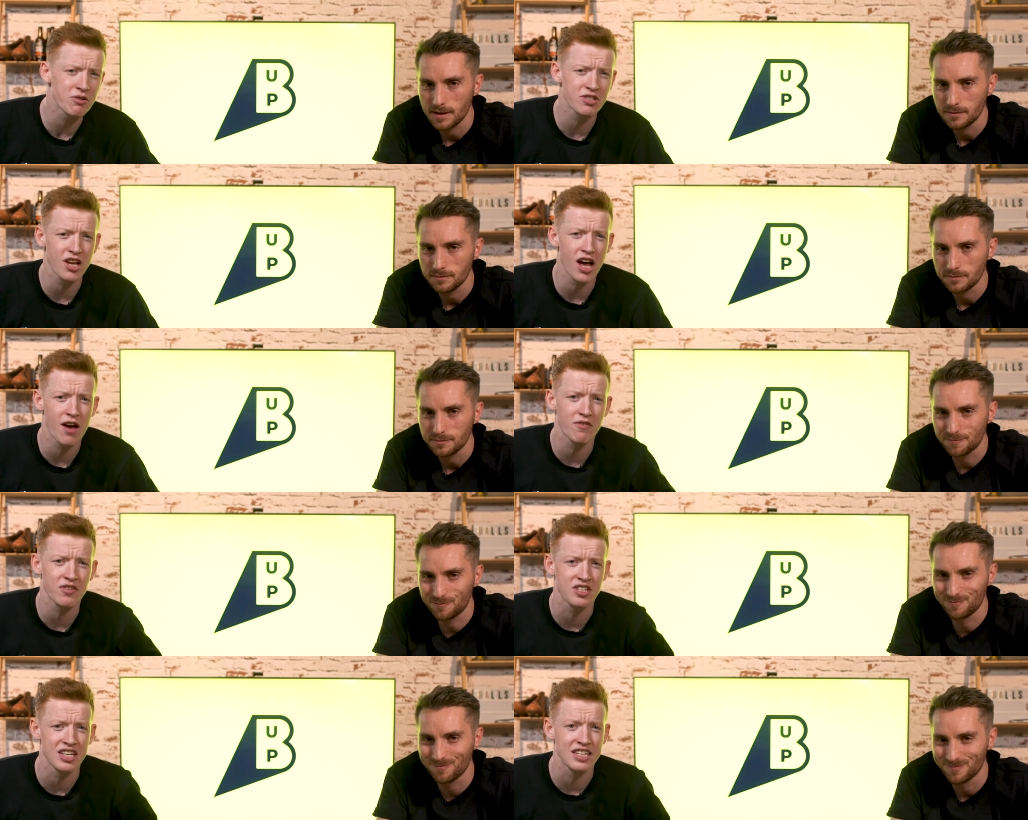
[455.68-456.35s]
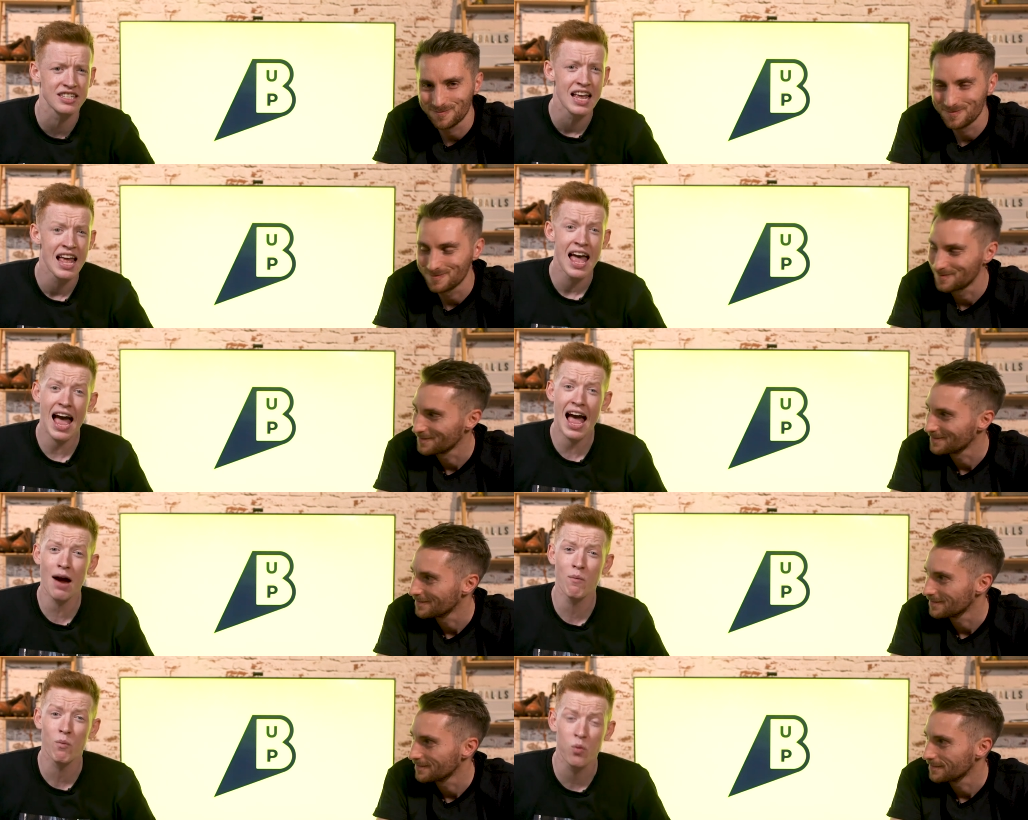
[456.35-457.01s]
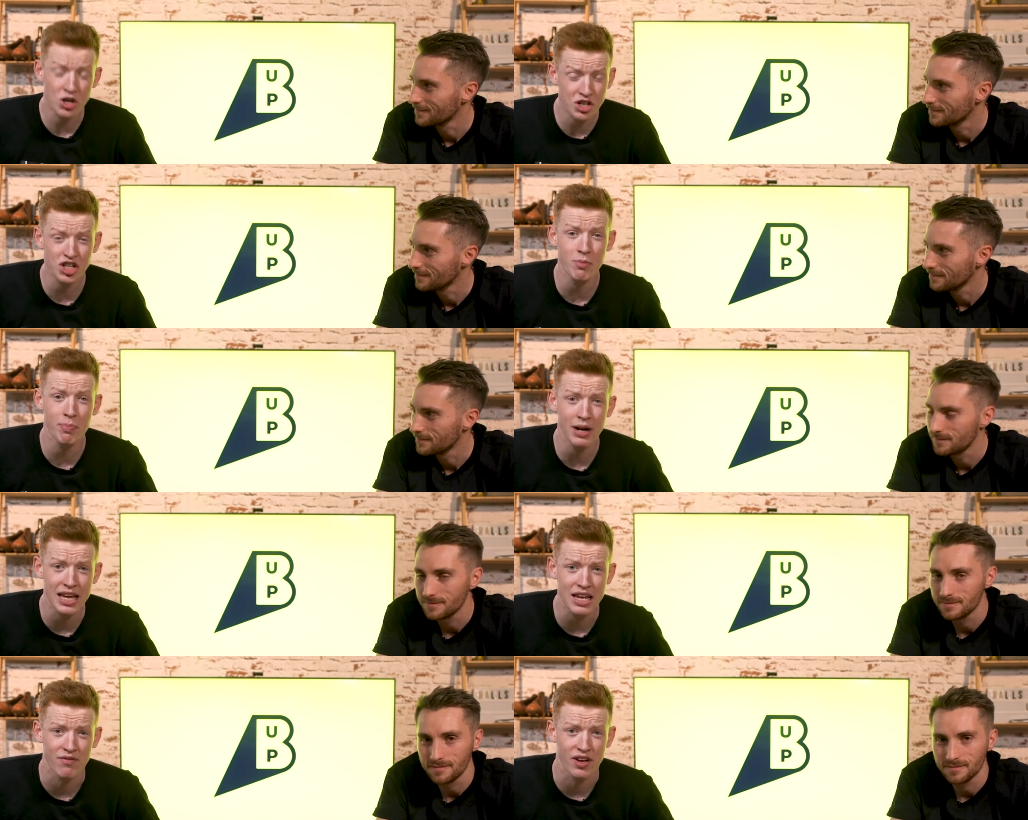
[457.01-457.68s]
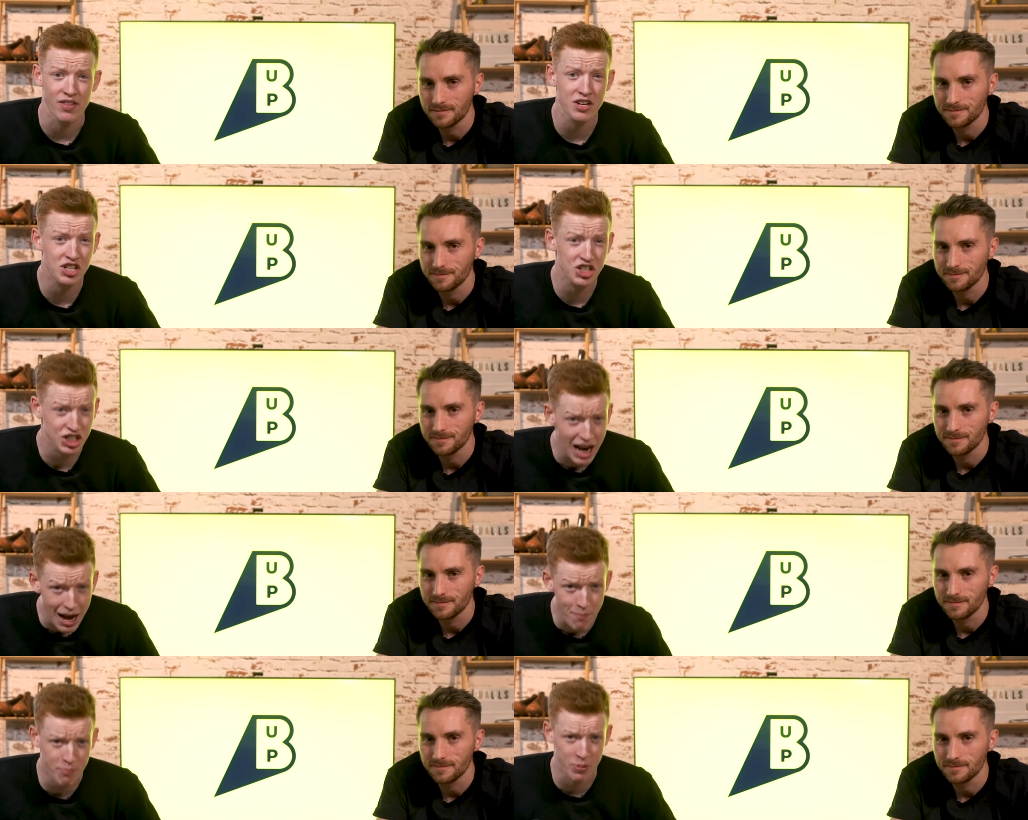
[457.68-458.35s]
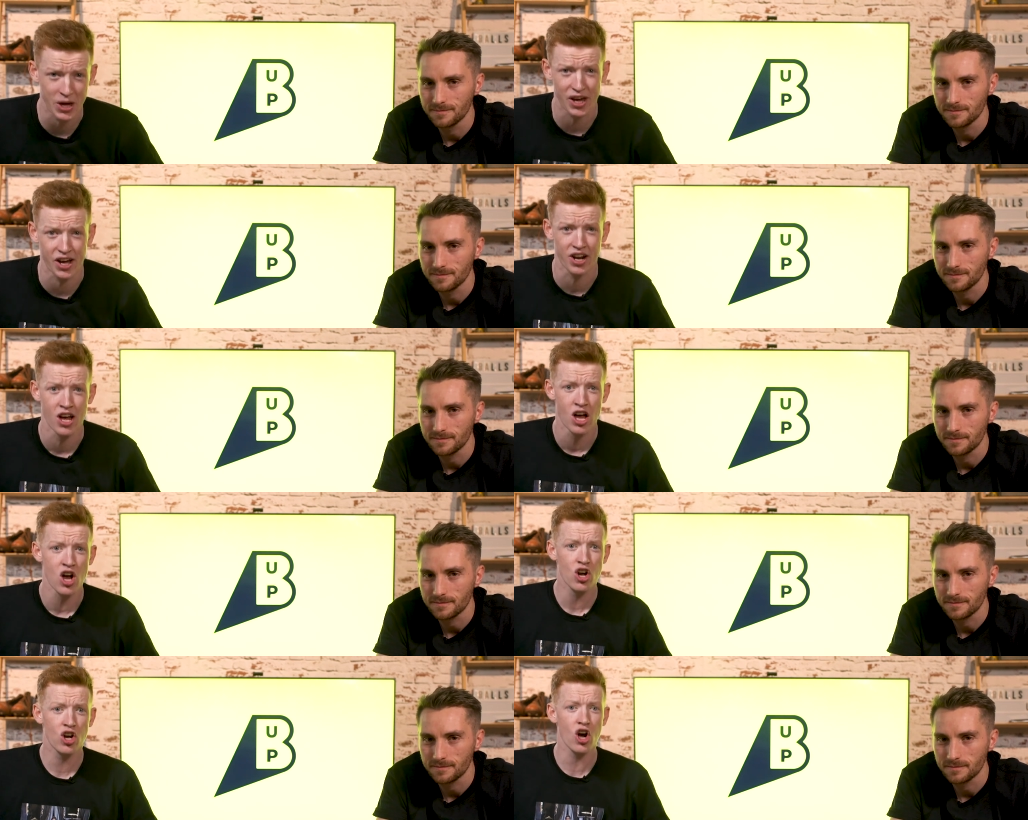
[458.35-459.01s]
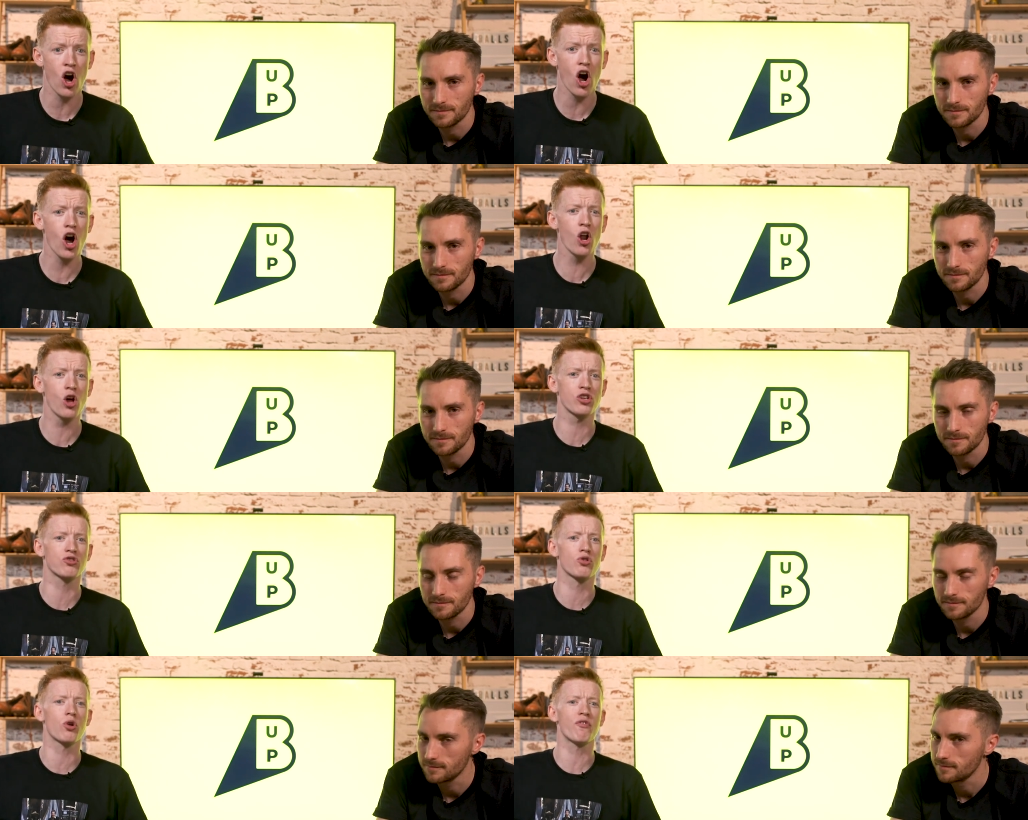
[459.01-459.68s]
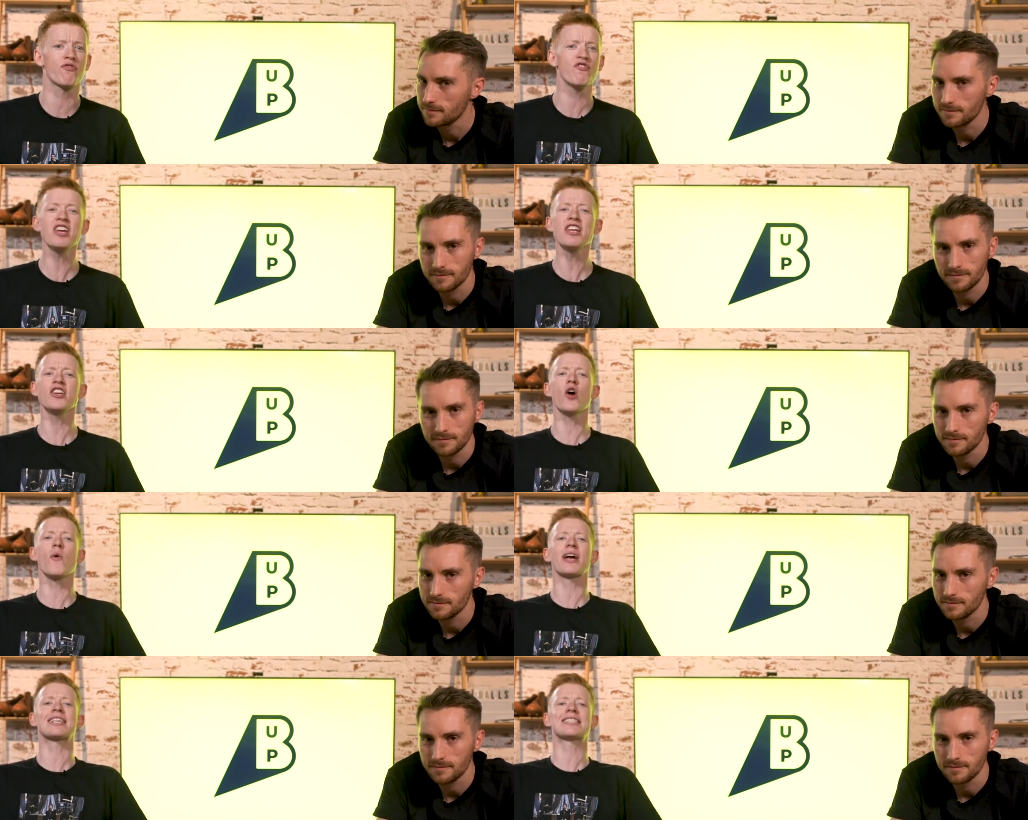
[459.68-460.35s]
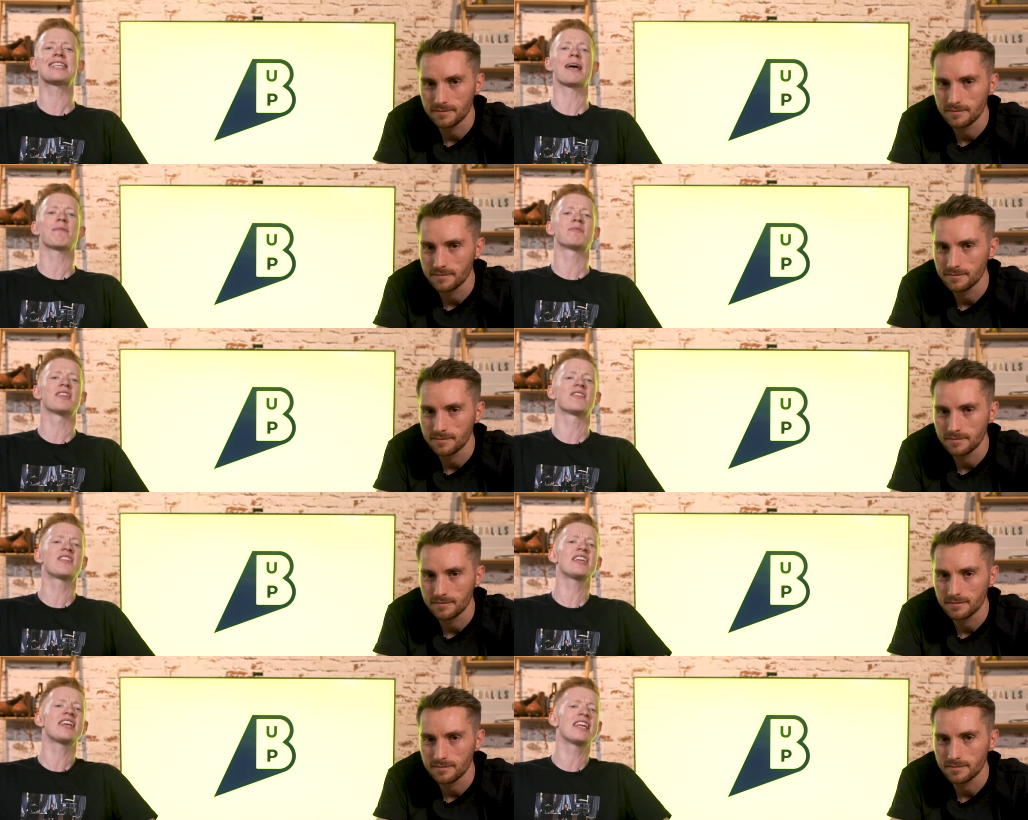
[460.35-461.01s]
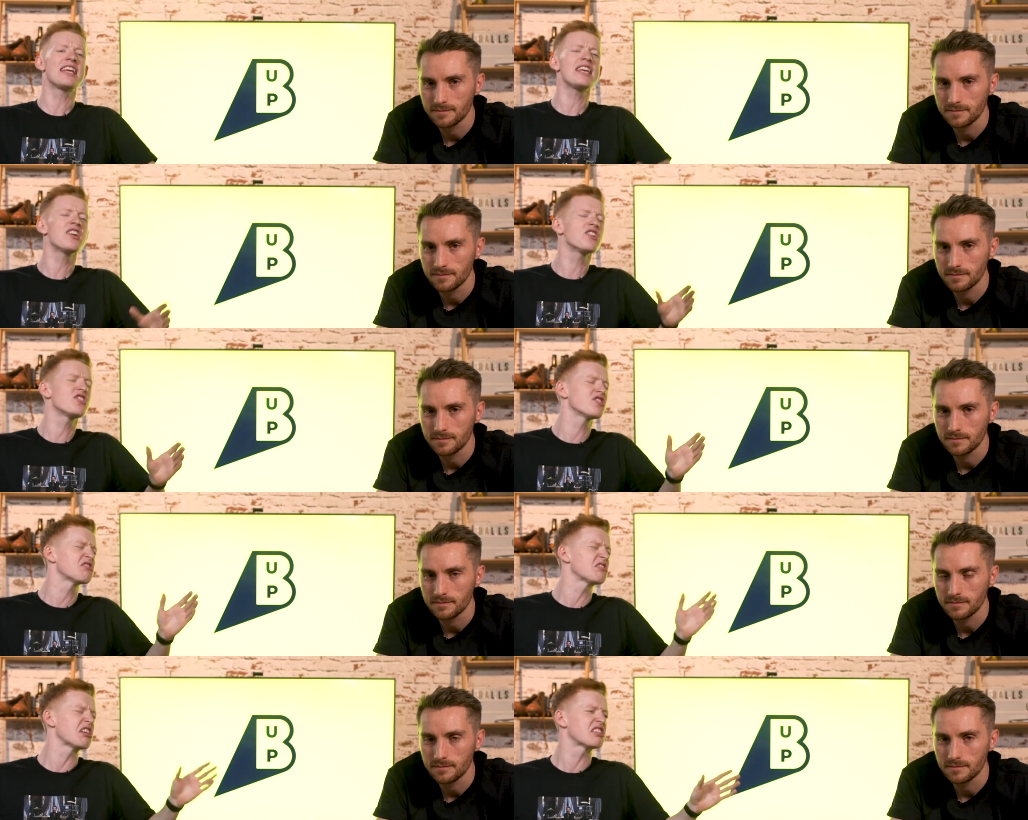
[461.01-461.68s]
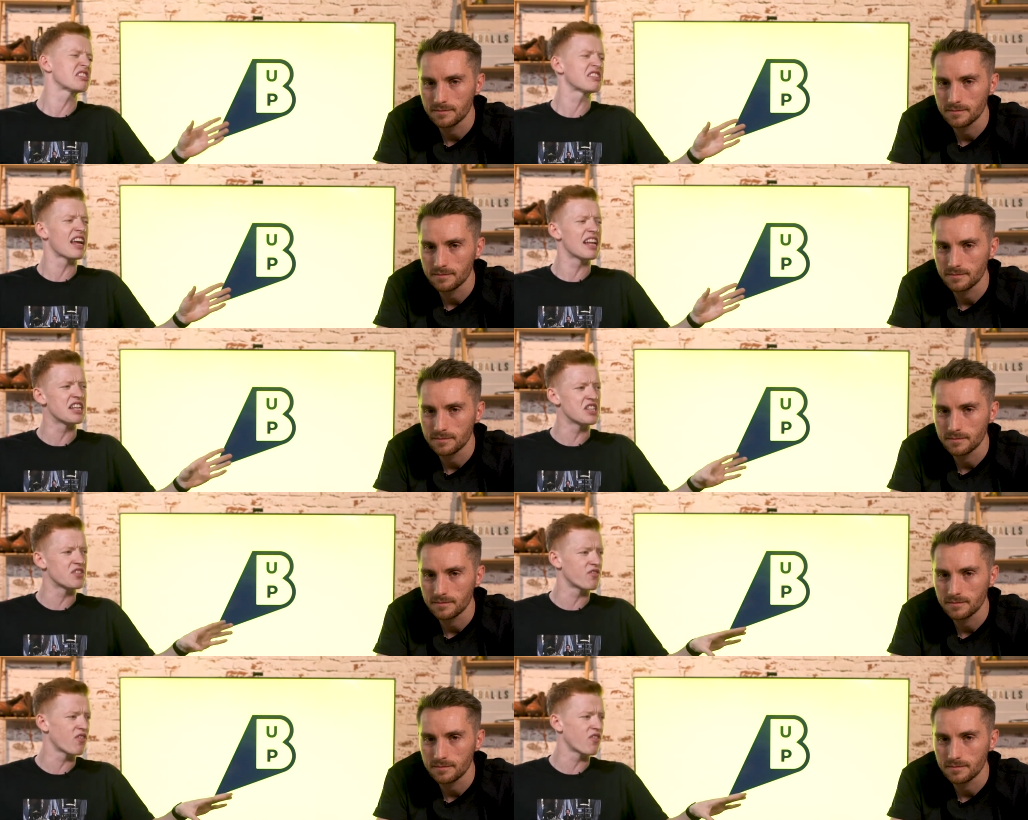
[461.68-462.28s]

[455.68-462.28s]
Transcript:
Speaker 1: services, and would you believe it, the champion Carlos Rofino accepted, thinking he could just extend his